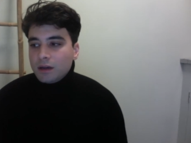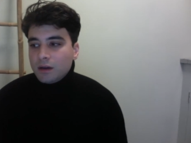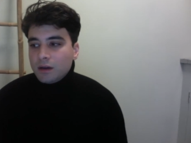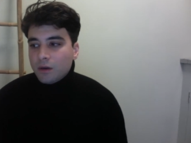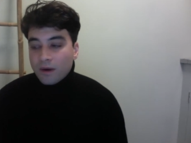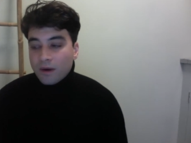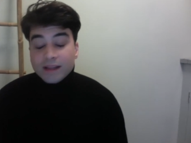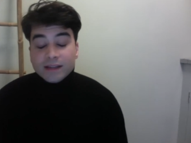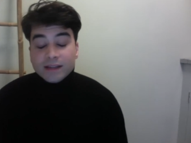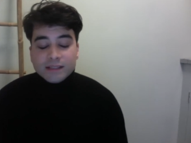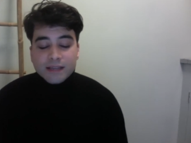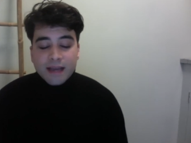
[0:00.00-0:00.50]

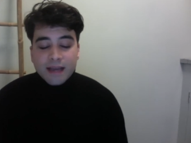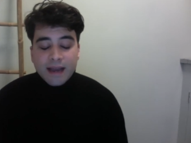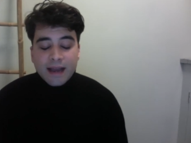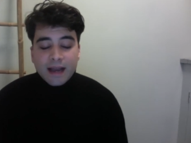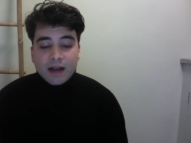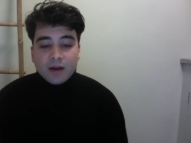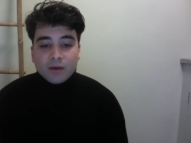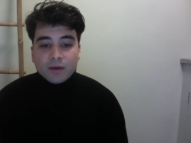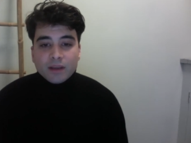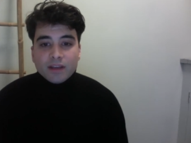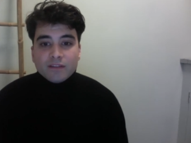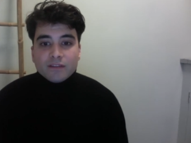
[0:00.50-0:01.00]
or
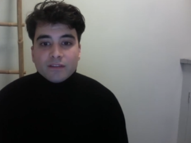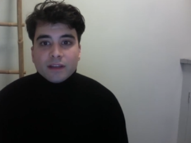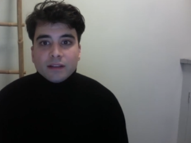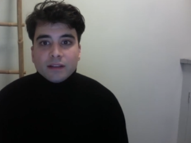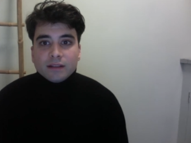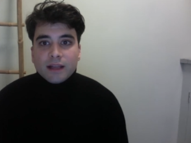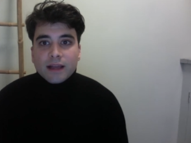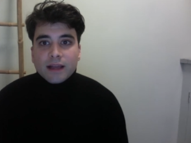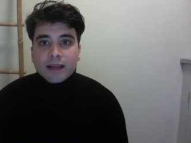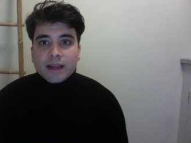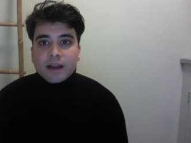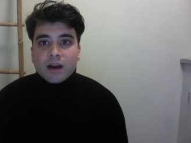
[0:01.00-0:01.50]
endow
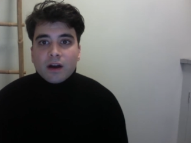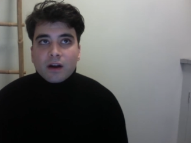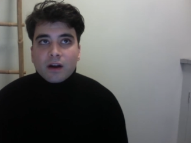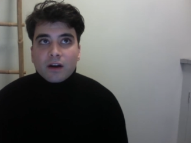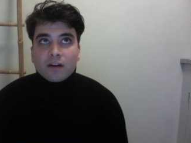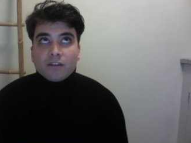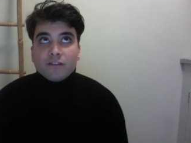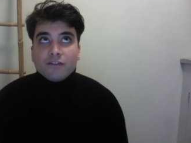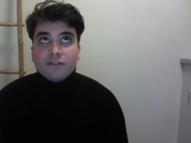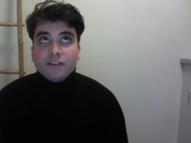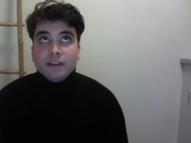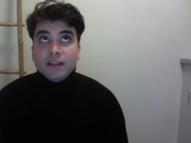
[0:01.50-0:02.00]
even like
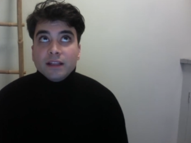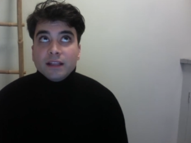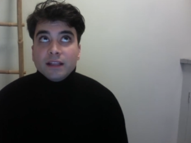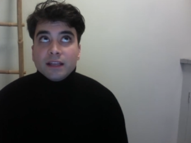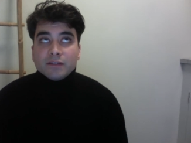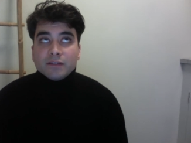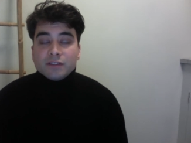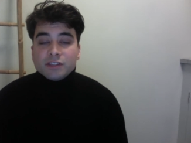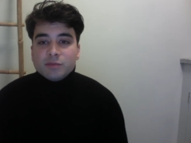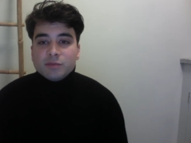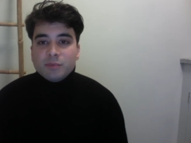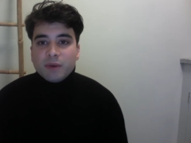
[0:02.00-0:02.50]
our feeling
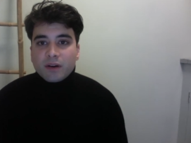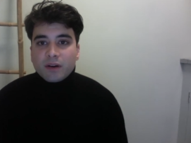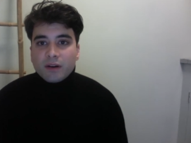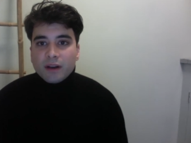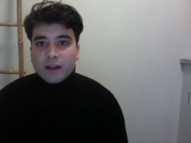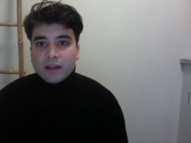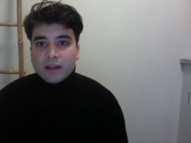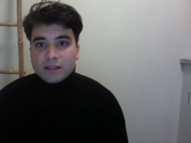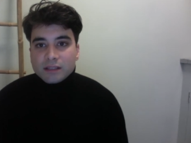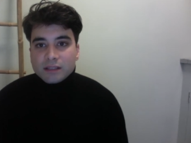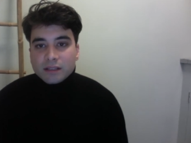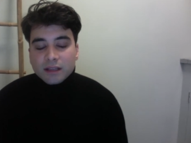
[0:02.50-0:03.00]
of
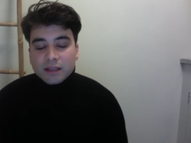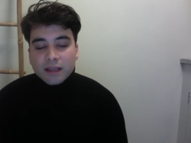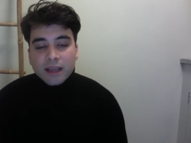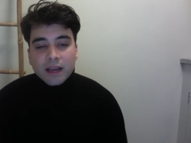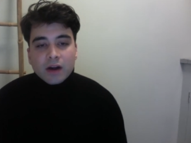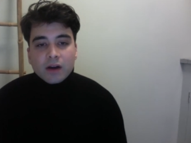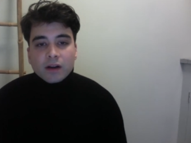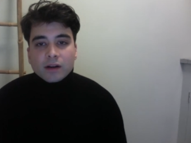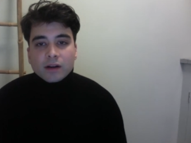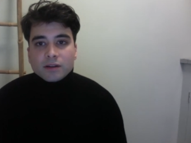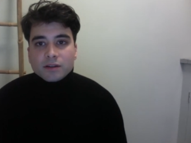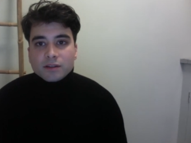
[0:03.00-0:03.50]
spirit into the
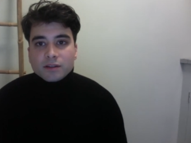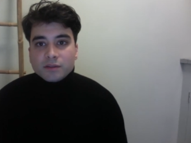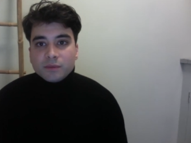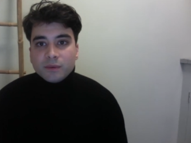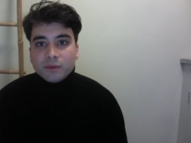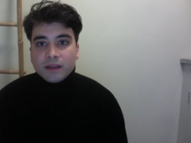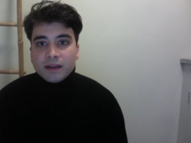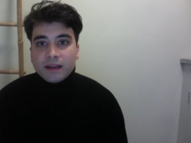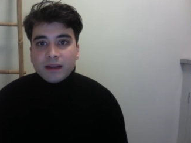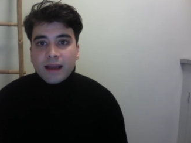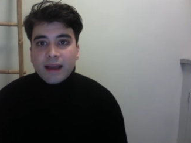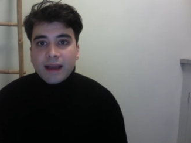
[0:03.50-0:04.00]
characters
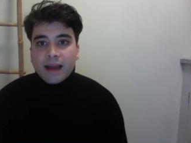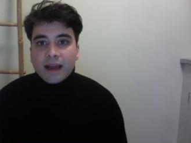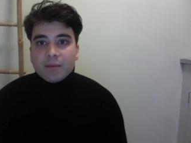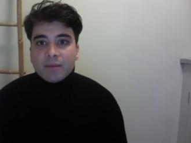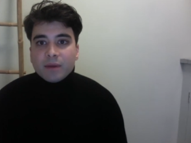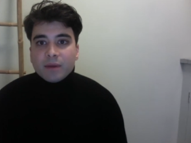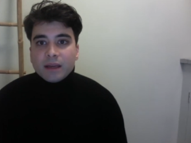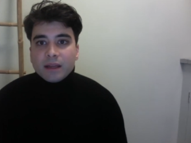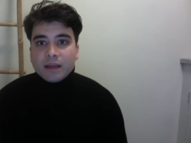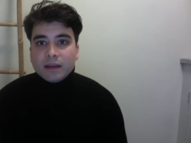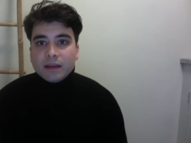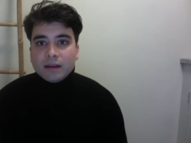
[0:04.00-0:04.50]
we
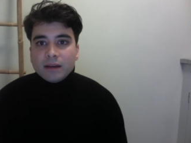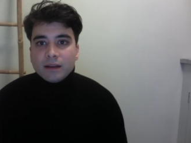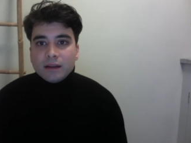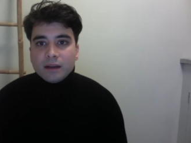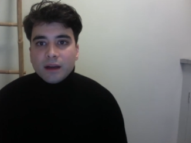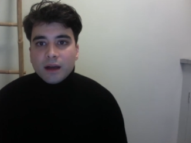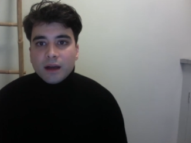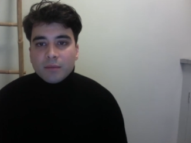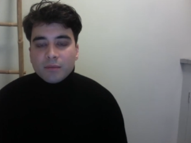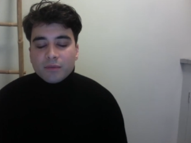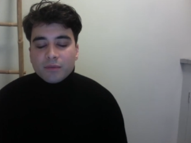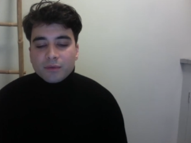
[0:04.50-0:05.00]
inhabit
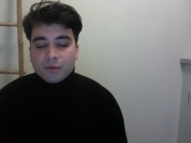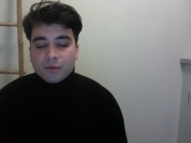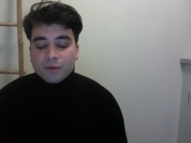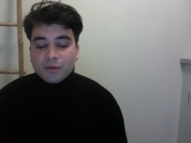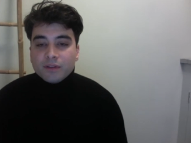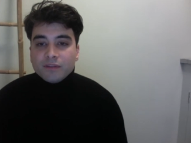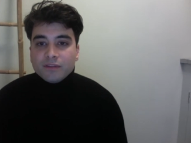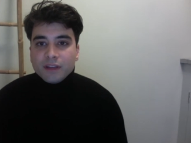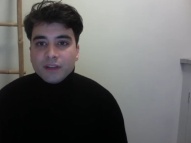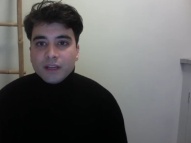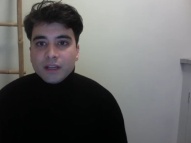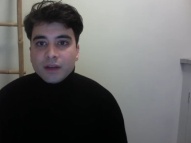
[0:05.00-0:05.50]
um, through
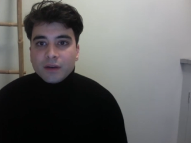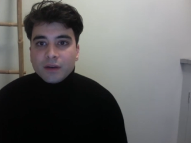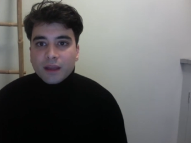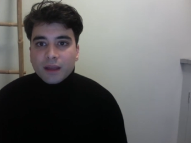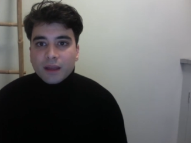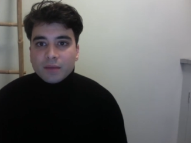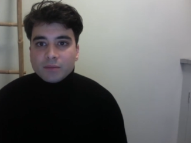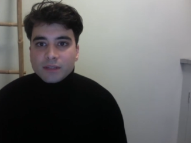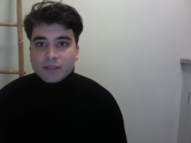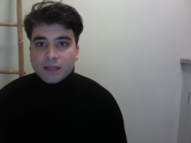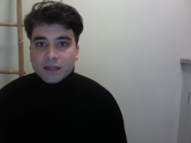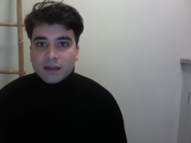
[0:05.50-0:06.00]
the video
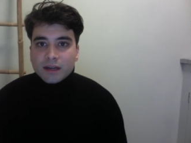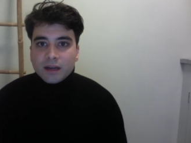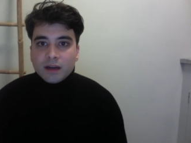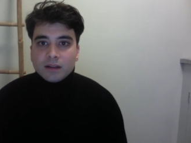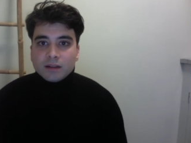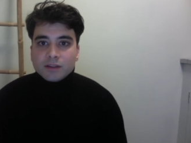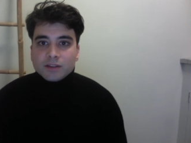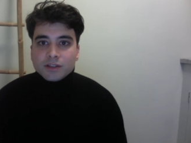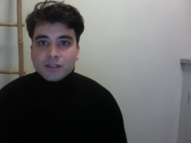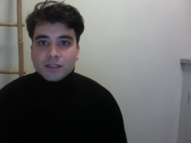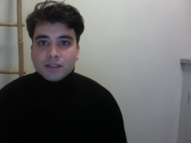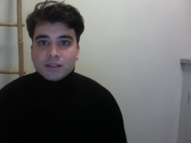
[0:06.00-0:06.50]
game
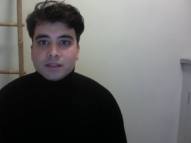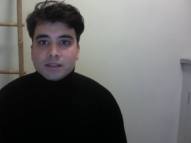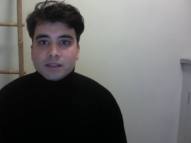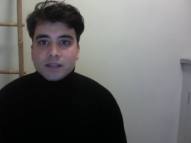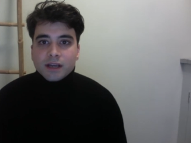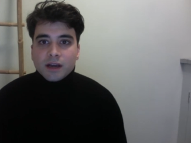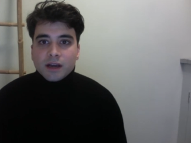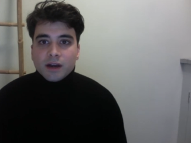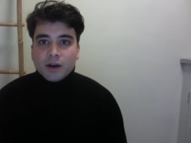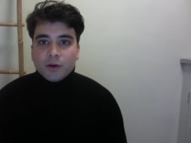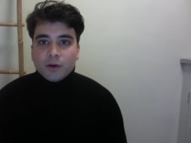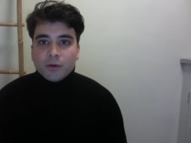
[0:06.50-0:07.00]
technology.
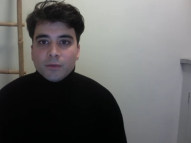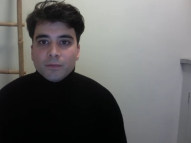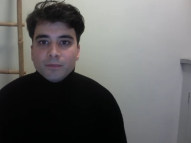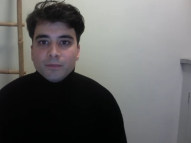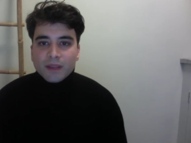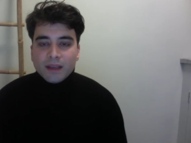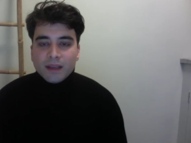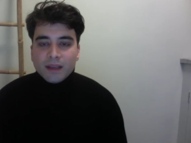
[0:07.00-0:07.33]
So